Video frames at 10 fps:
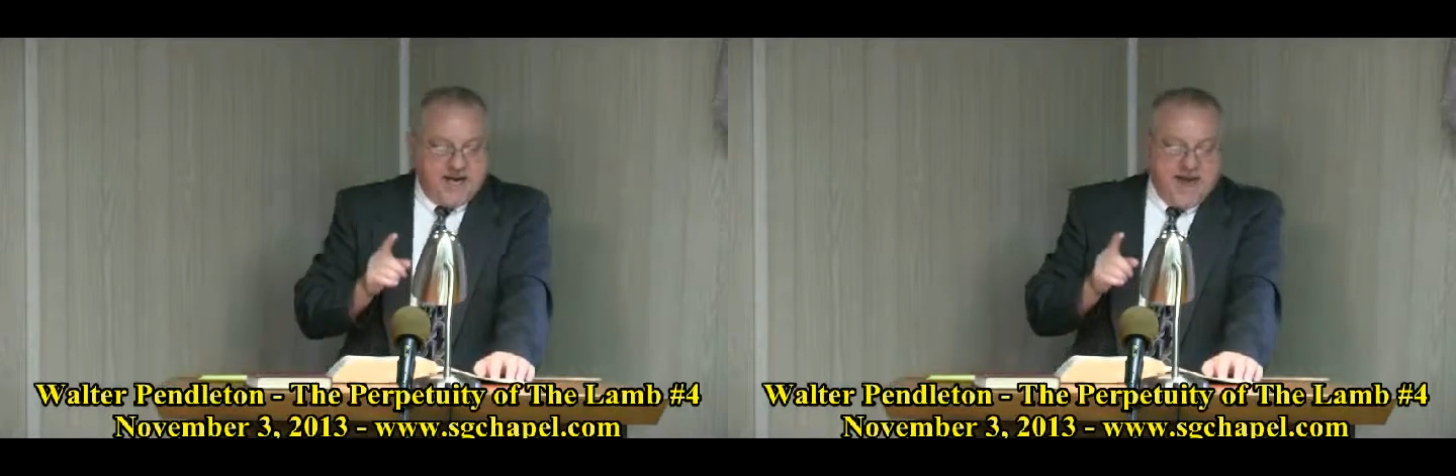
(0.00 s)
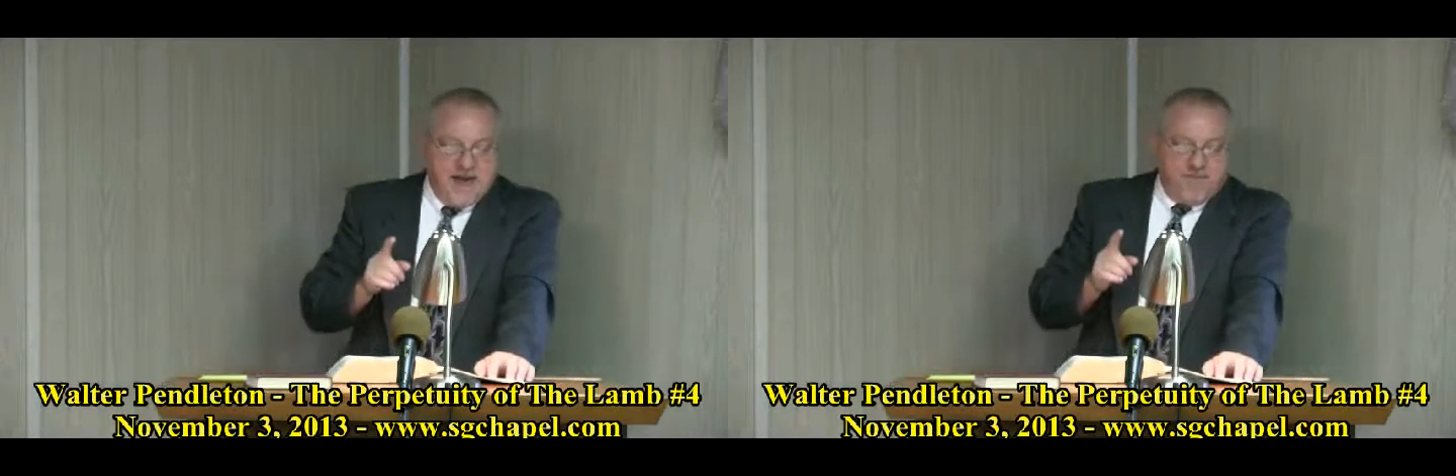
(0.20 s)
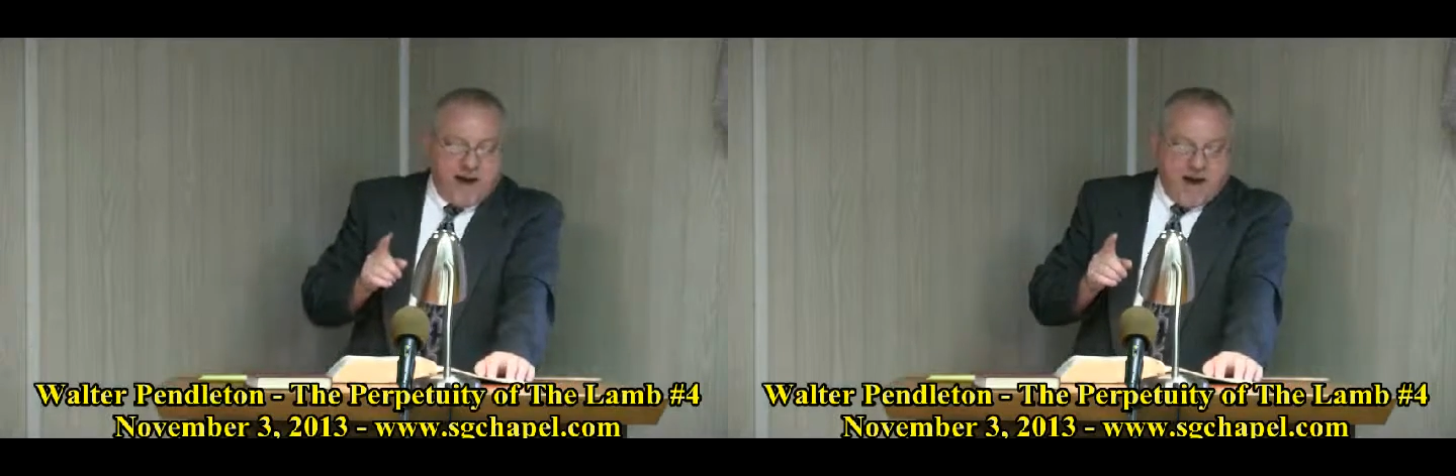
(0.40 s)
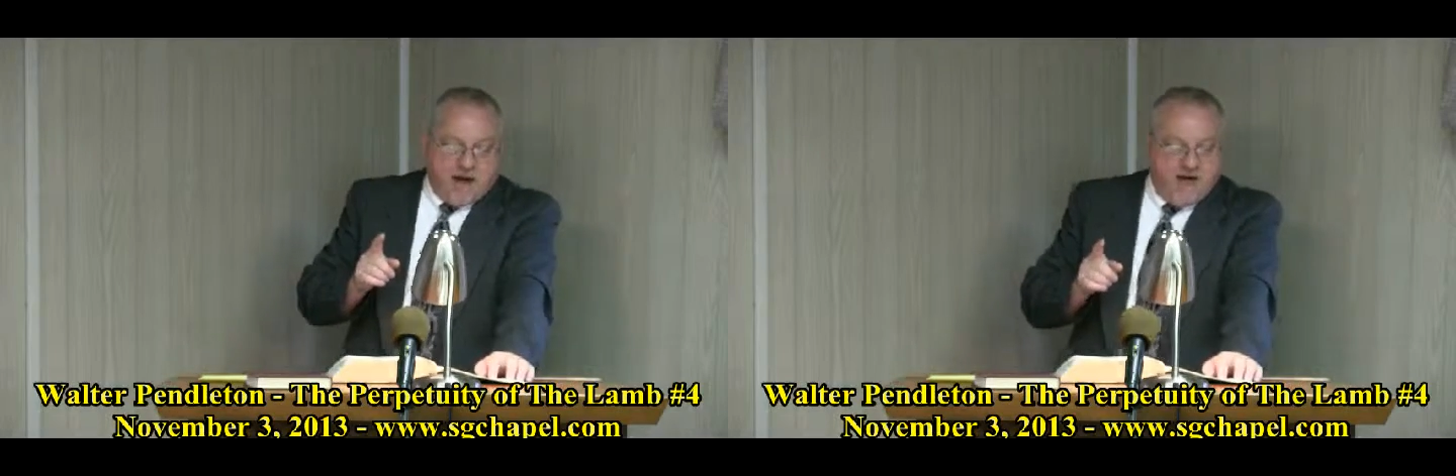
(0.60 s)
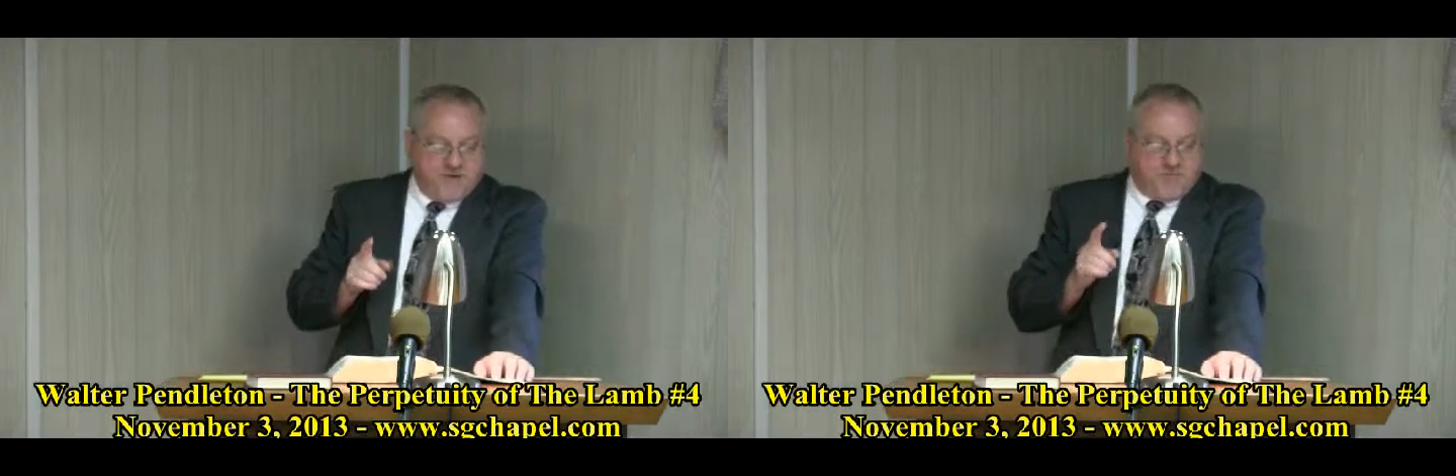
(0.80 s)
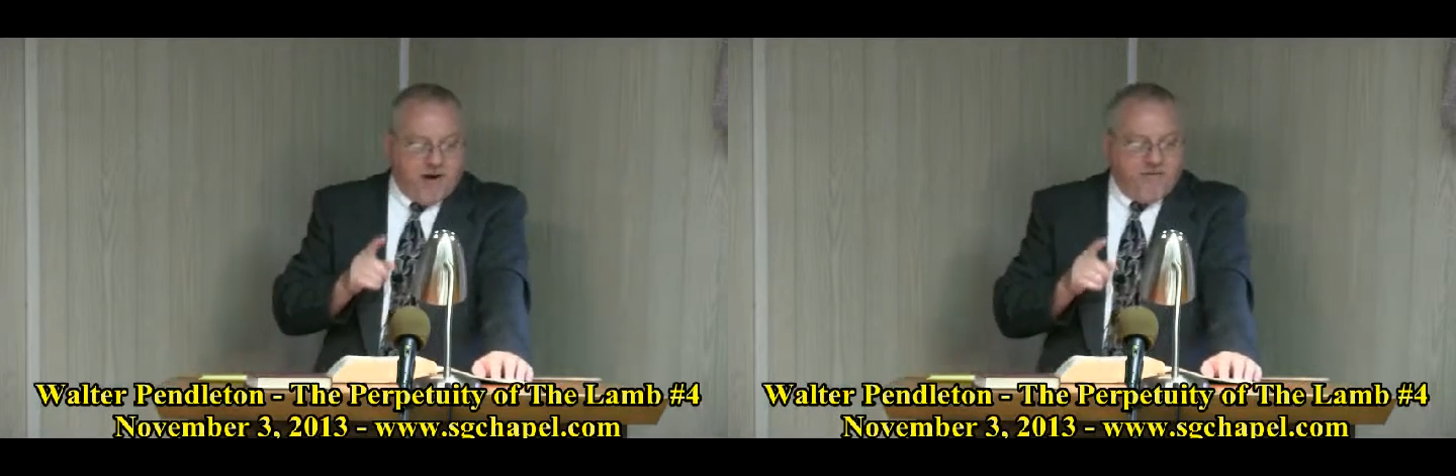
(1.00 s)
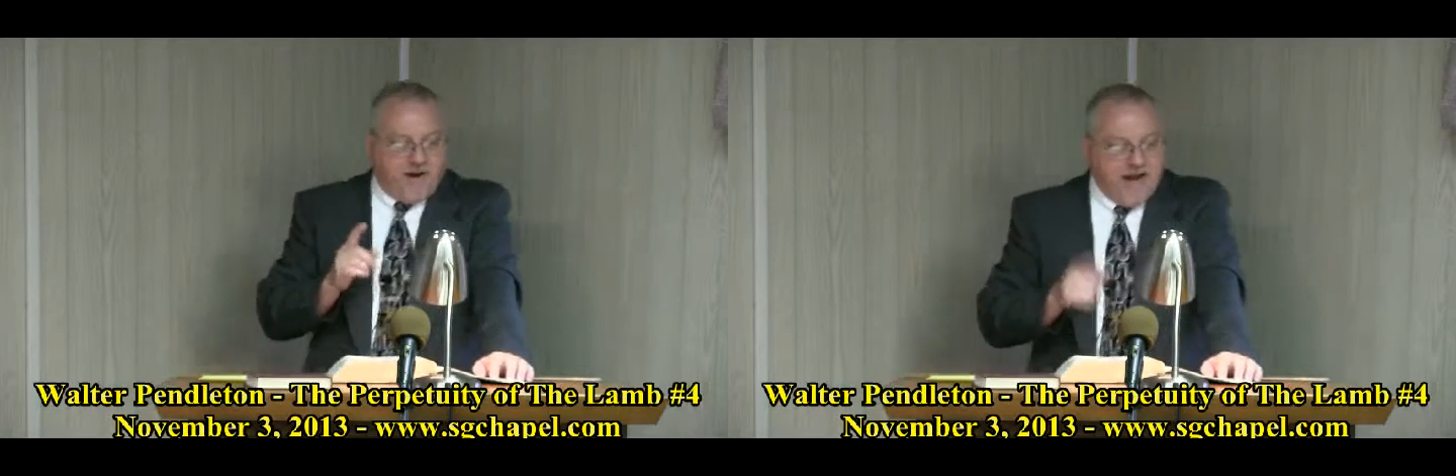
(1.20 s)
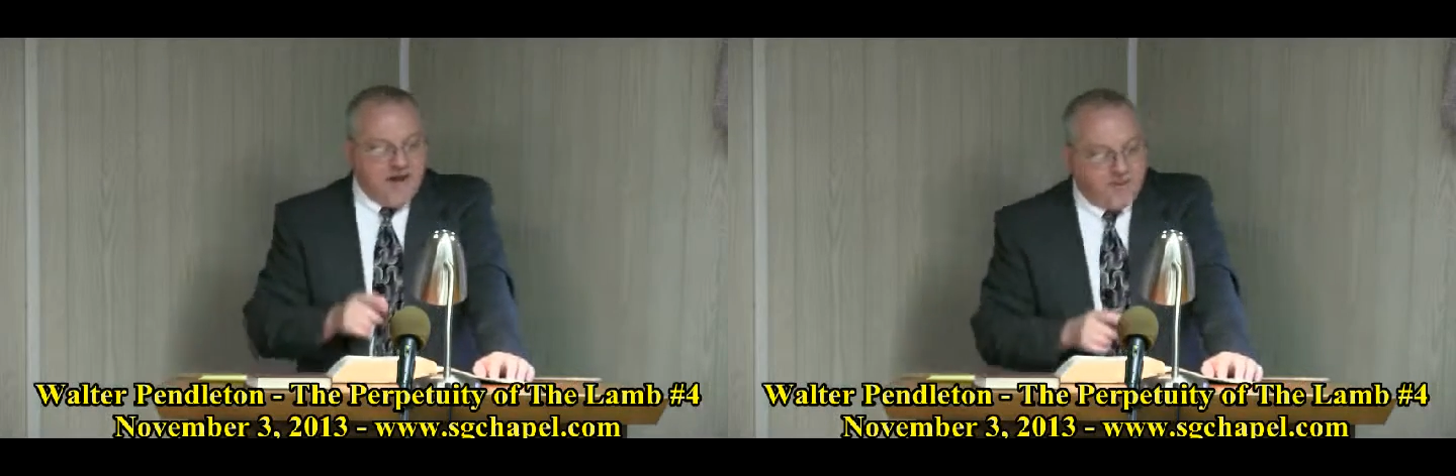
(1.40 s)
again bare his
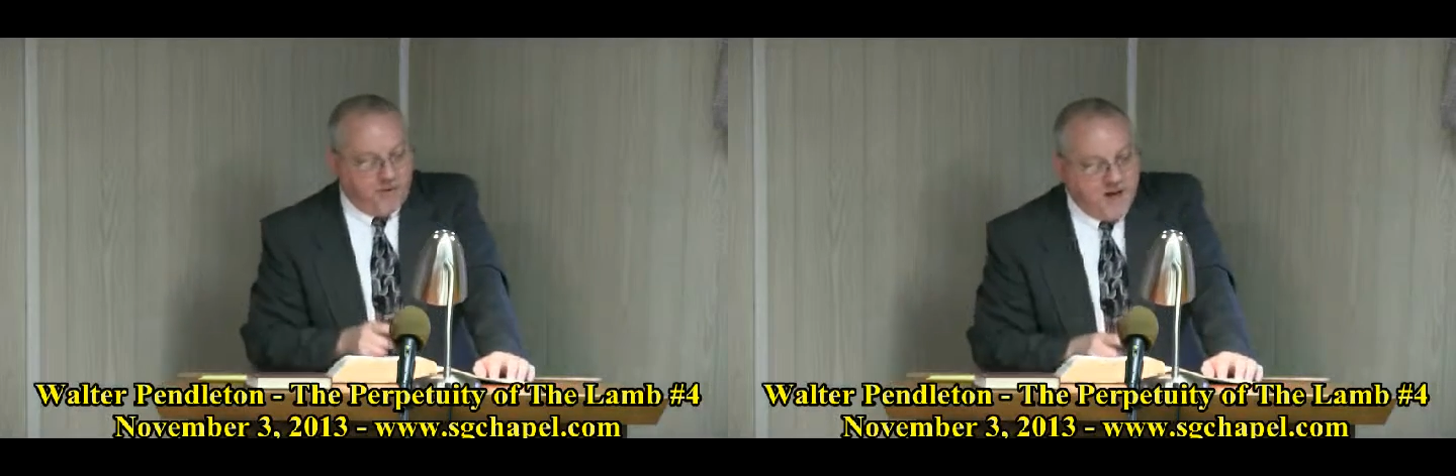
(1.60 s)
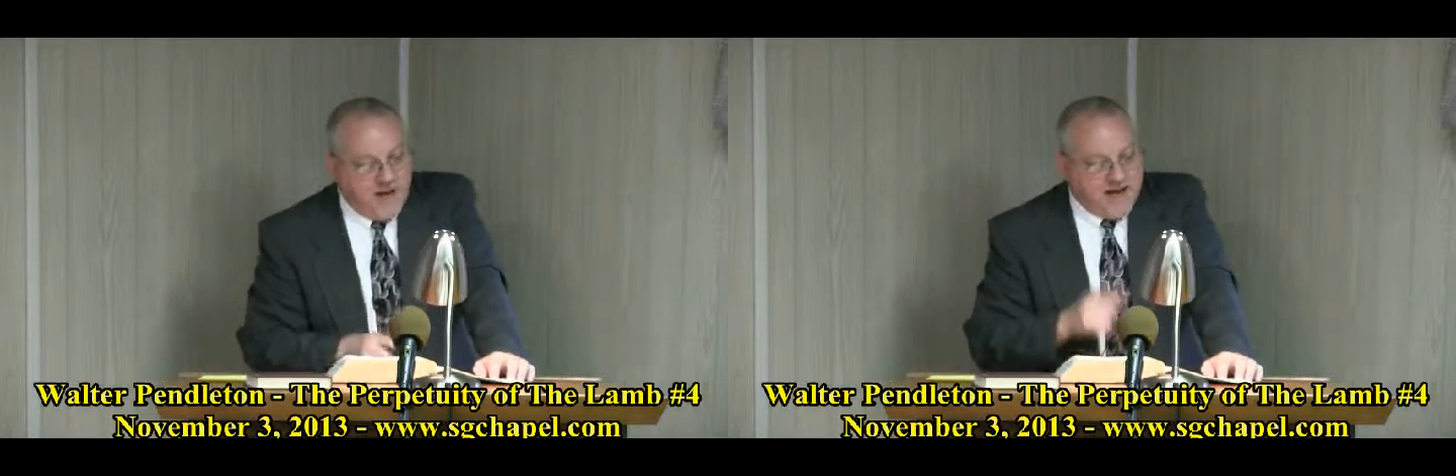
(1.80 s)
brother Abel.